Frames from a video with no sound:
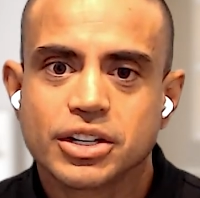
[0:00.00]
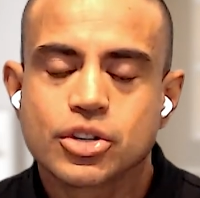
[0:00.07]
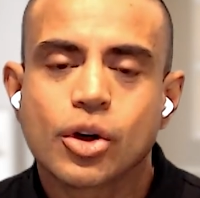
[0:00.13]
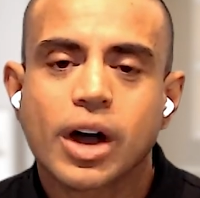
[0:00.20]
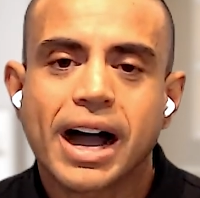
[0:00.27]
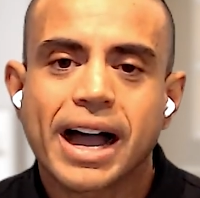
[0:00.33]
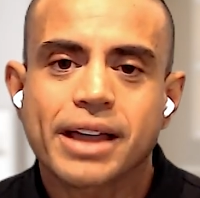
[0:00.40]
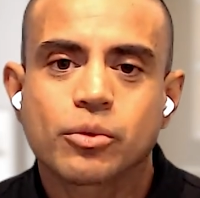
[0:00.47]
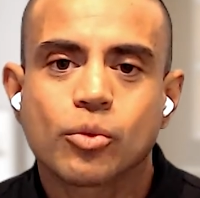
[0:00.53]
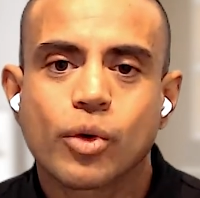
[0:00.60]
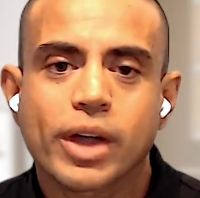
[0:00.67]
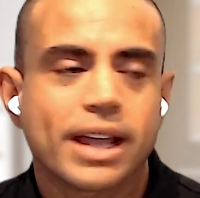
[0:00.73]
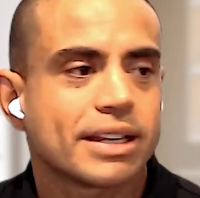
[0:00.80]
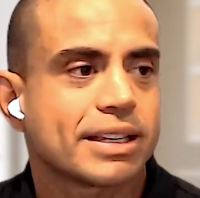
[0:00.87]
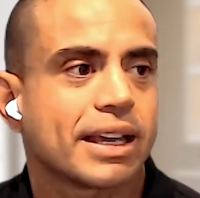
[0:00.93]
So I
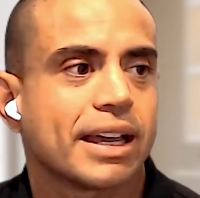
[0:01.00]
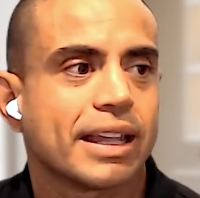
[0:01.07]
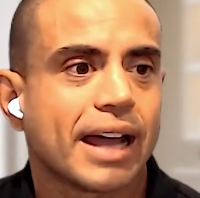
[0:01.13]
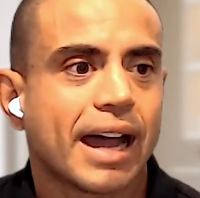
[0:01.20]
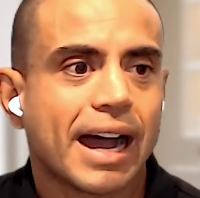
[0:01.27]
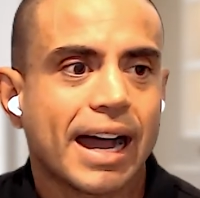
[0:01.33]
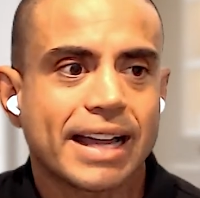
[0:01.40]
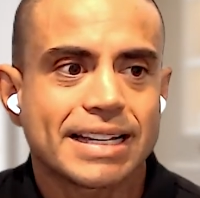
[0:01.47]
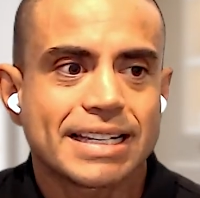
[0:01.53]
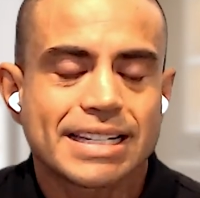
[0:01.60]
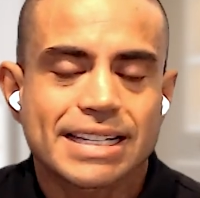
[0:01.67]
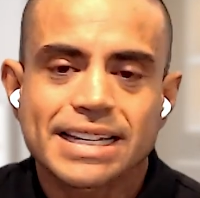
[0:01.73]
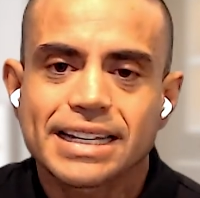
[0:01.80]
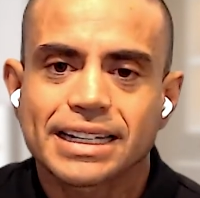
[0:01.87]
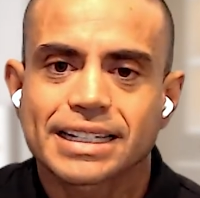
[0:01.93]
went and I
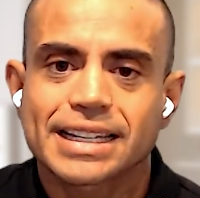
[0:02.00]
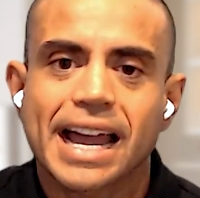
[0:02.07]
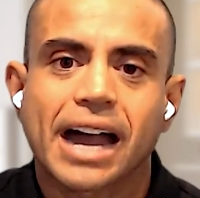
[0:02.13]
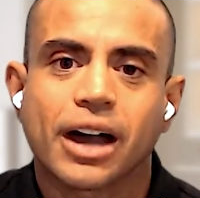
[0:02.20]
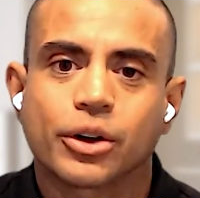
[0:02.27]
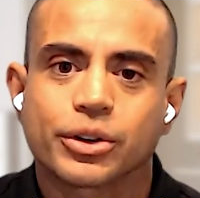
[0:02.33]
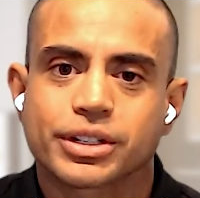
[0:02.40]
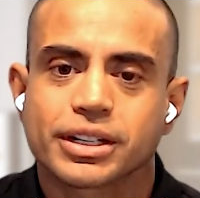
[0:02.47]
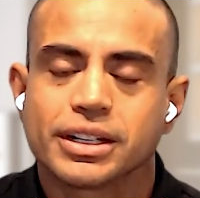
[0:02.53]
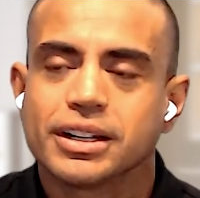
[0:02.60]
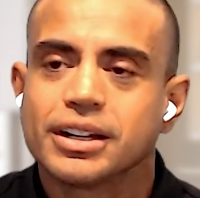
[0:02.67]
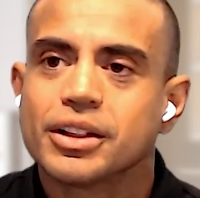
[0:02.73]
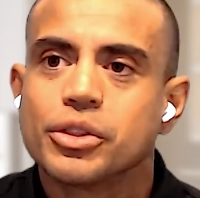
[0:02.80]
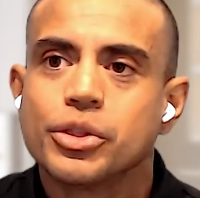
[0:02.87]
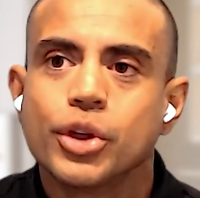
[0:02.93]
seeked out
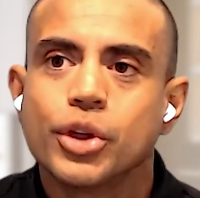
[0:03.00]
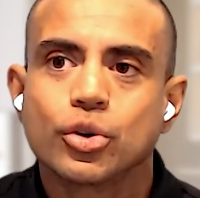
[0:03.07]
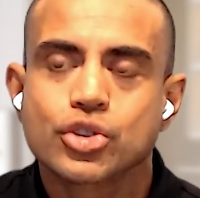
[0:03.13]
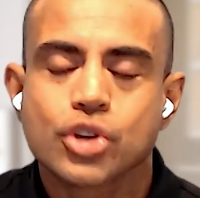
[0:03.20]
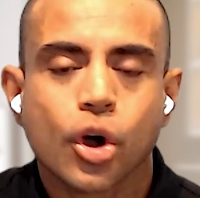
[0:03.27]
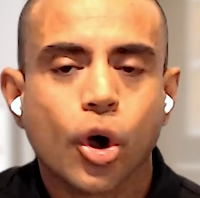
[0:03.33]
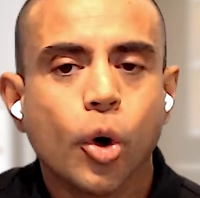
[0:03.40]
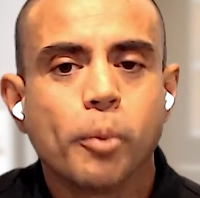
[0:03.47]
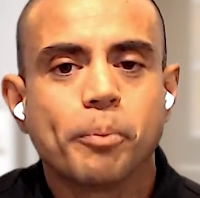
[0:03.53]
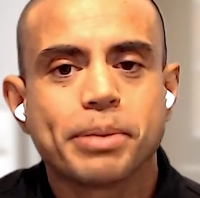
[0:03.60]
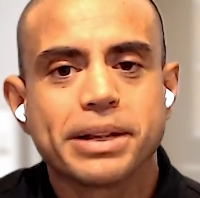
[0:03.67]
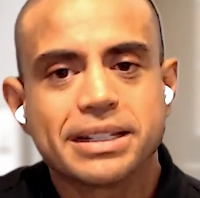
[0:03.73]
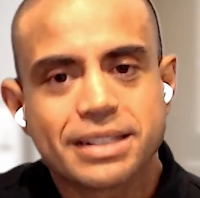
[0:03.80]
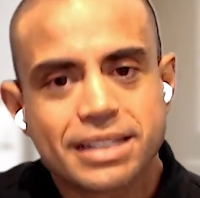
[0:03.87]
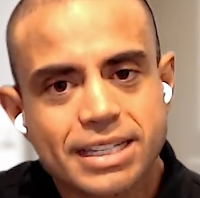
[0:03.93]
those
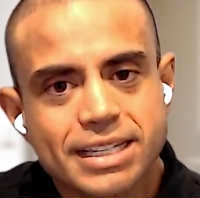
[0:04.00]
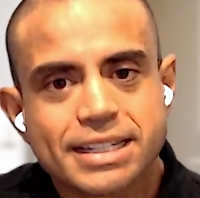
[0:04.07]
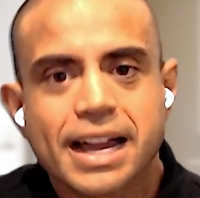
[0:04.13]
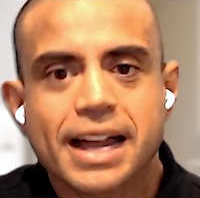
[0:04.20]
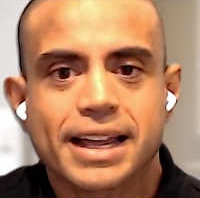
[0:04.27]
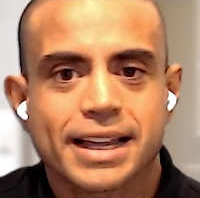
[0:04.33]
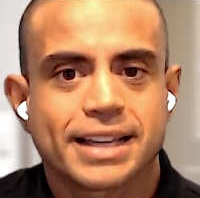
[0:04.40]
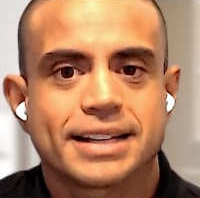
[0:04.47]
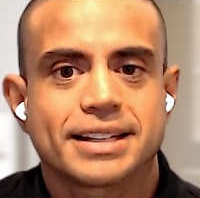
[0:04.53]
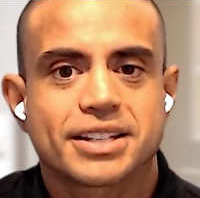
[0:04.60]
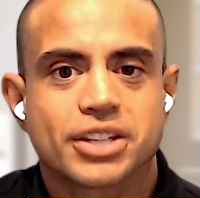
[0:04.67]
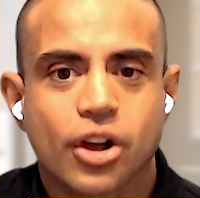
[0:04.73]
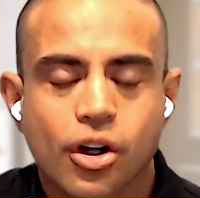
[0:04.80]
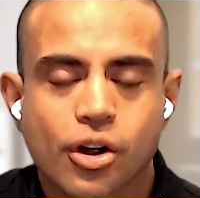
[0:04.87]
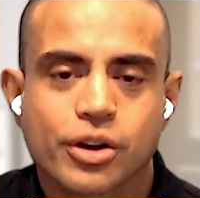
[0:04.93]
open science,
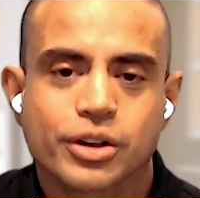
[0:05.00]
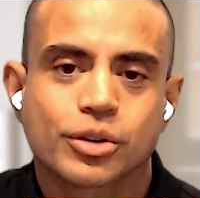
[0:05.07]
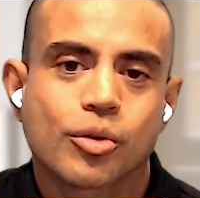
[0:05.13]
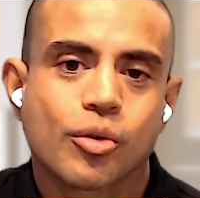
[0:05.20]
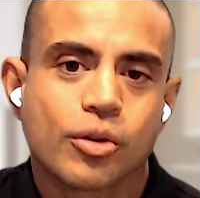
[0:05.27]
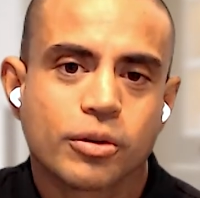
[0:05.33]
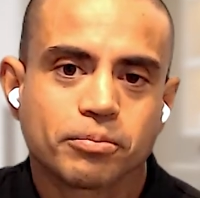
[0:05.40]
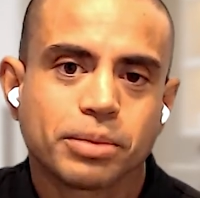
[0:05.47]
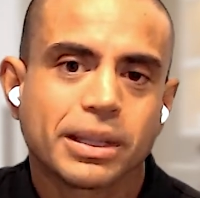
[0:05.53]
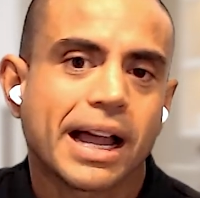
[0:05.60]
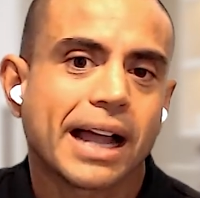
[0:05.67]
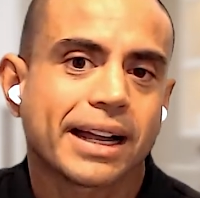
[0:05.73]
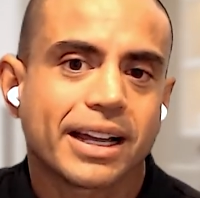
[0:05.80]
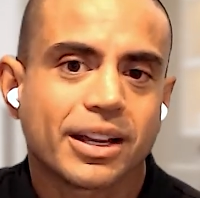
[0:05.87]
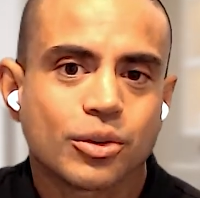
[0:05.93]
hardcore
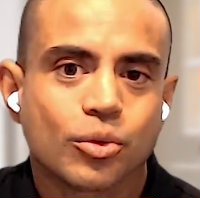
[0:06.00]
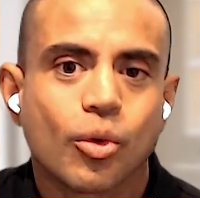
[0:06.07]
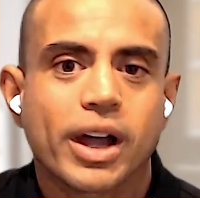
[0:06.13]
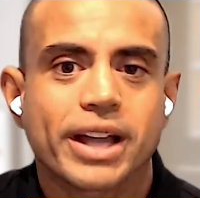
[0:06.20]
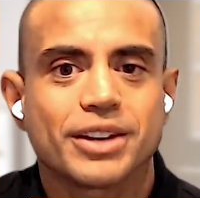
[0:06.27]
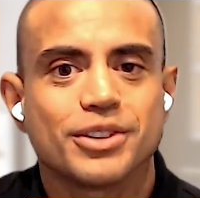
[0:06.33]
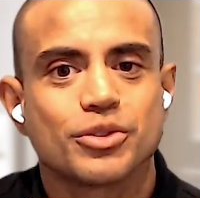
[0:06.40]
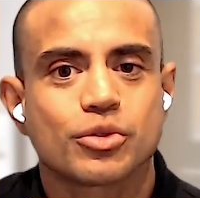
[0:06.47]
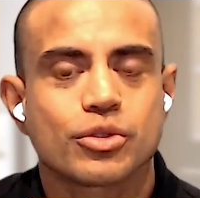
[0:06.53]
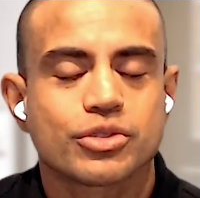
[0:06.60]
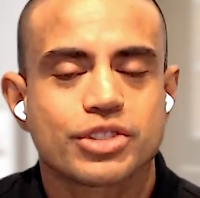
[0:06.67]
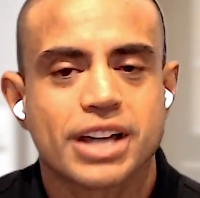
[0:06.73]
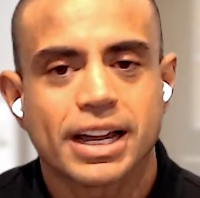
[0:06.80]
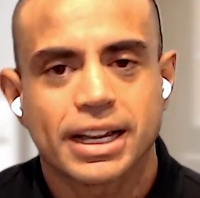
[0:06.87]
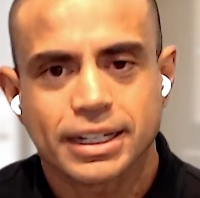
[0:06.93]
black and white
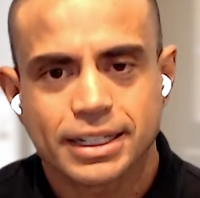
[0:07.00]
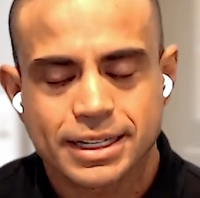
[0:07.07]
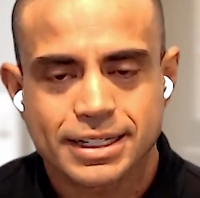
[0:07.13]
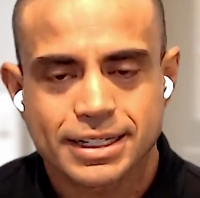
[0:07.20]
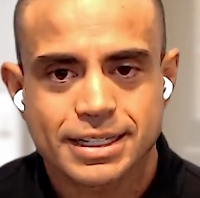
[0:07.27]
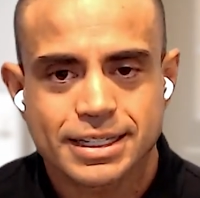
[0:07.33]
neuroscientists.